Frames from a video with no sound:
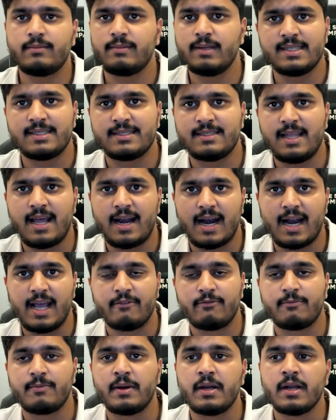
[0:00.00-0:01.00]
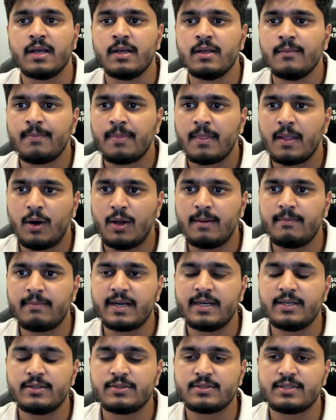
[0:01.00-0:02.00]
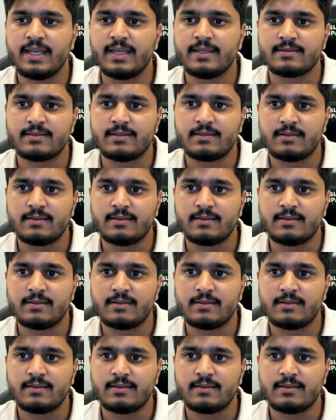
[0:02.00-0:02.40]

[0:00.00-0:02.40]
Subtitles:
It's their life. But what I'm trying to say is,